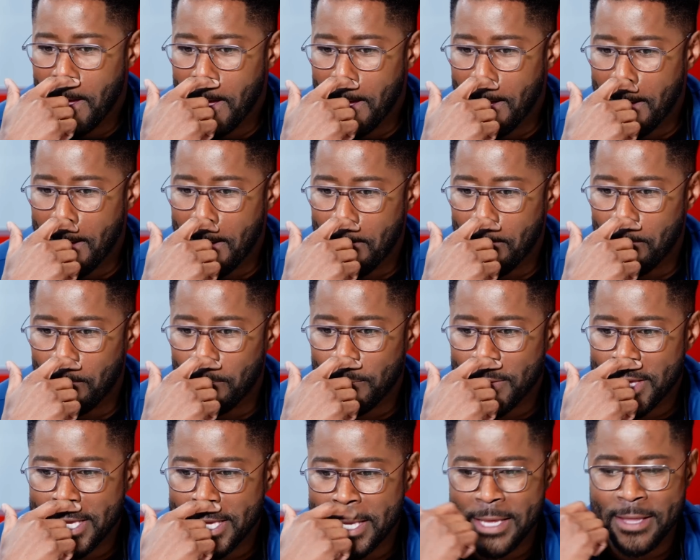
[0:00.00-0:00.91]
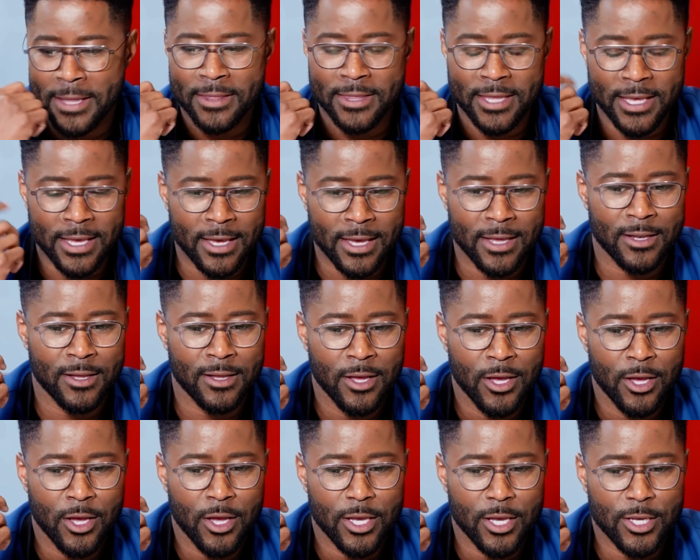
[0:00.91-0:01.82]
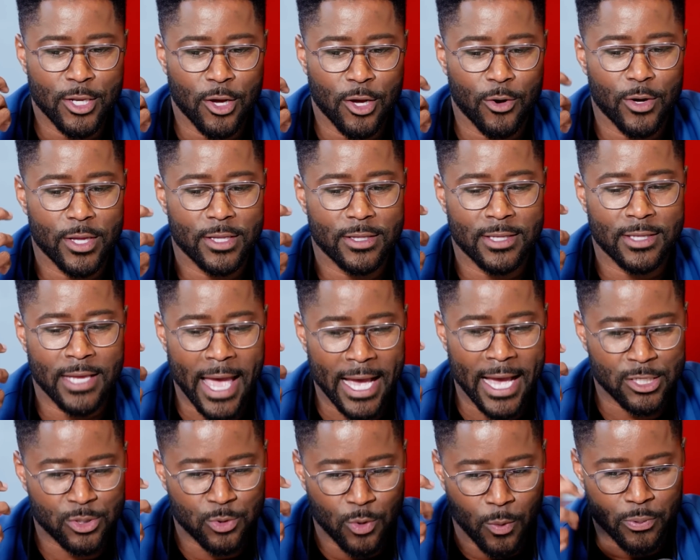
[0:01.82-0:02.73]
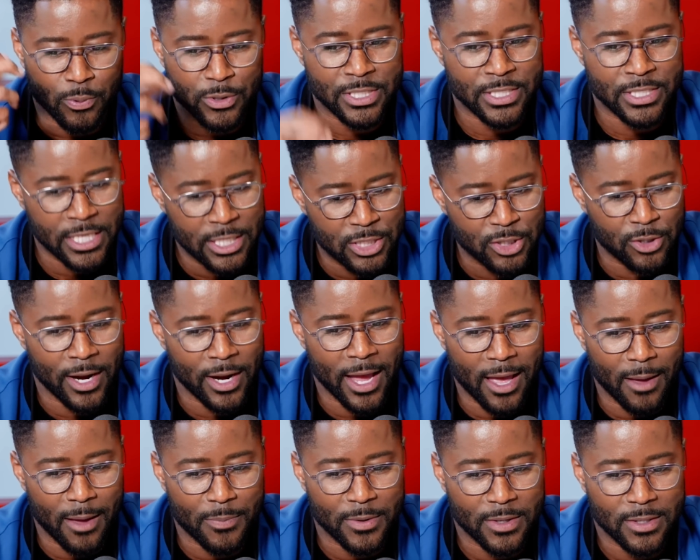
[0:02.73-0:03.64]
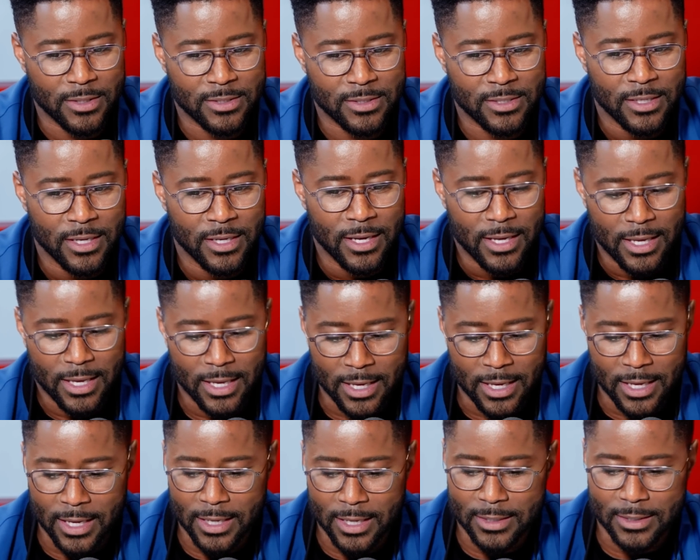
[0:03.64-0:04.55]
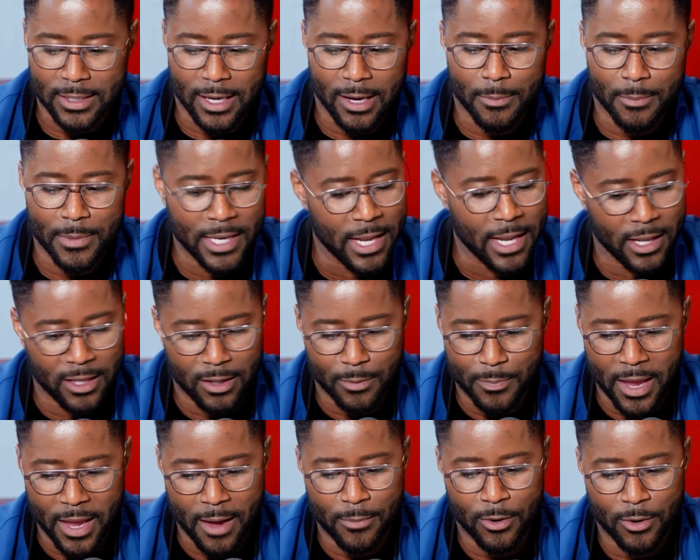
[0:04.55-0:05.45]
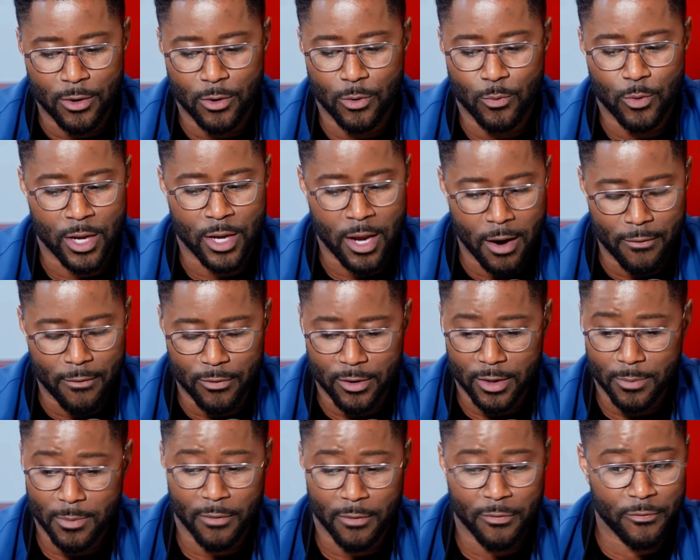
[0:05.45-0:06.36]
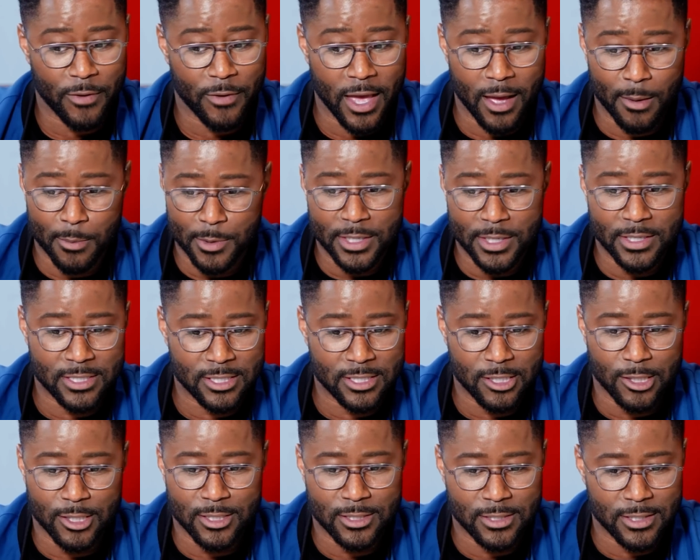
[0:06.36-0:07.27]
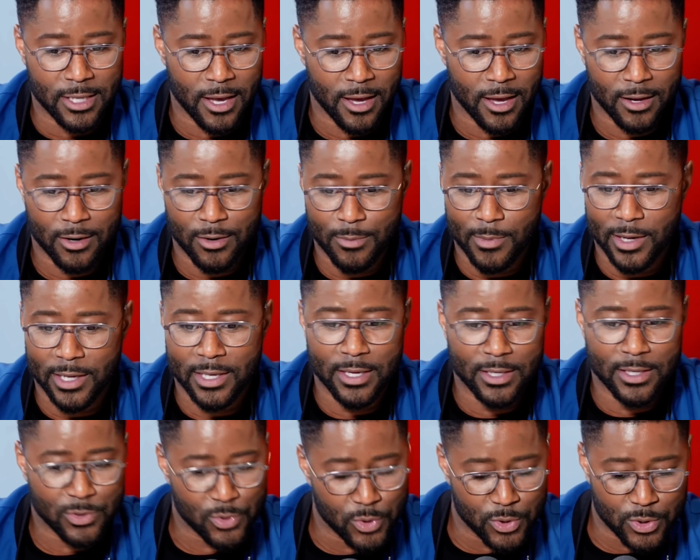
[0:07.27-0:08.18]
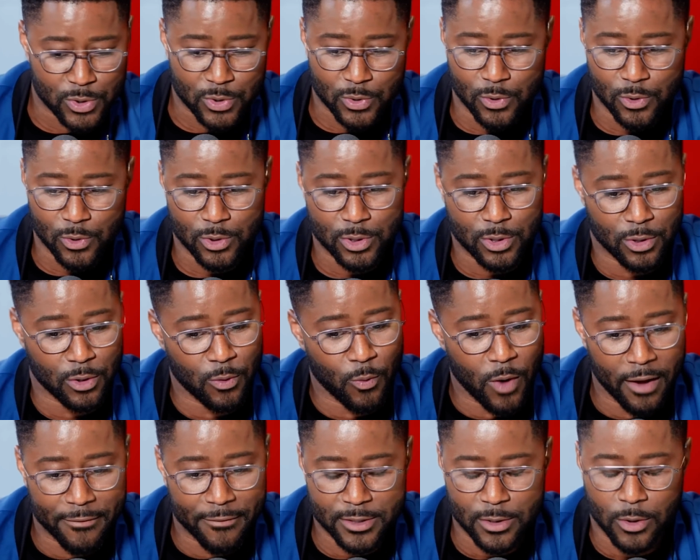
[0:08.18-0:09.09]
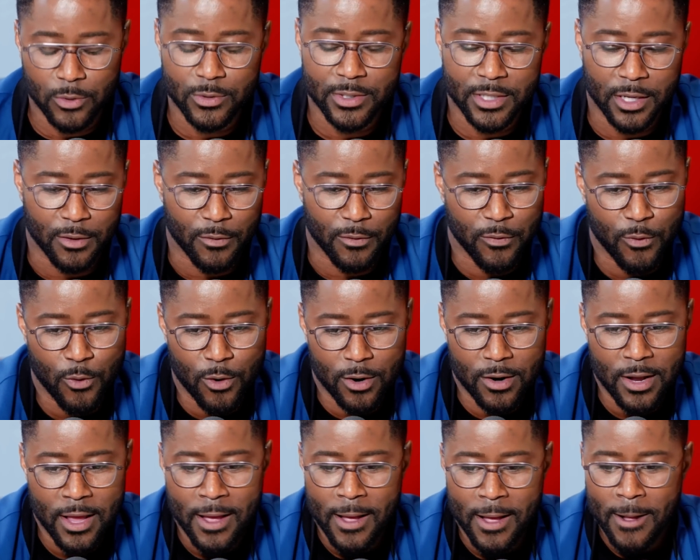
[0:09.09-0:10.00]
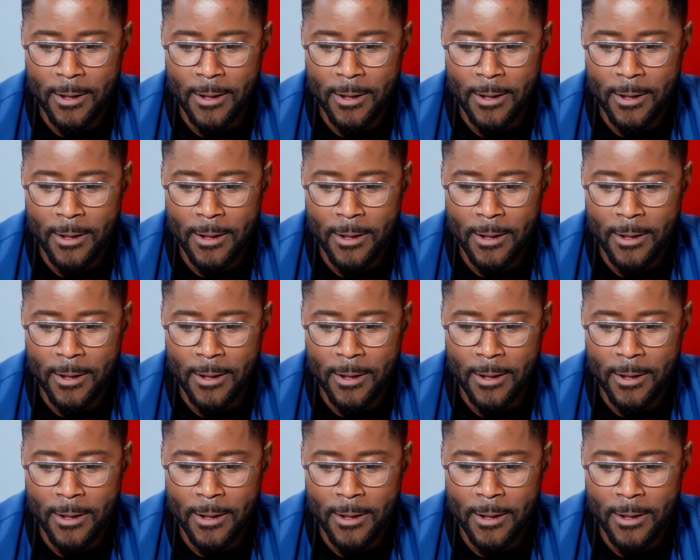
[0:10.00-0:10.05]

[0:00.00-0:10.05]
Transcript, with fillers: And then, you know, the actual procedure happens, and I'm in Alabama recovering. My family is still in Seattle. My kids are in school, so the wife is holding down the fort.